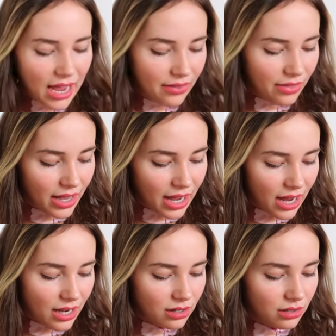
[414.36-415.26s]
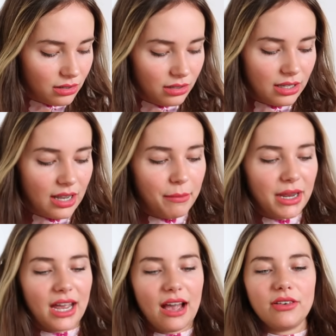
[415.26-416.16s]
And then let
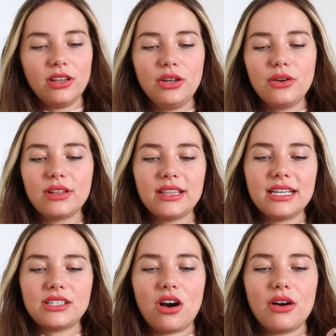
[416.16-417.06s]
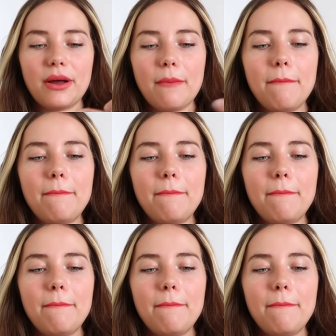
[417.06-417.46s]
me have a look. These are the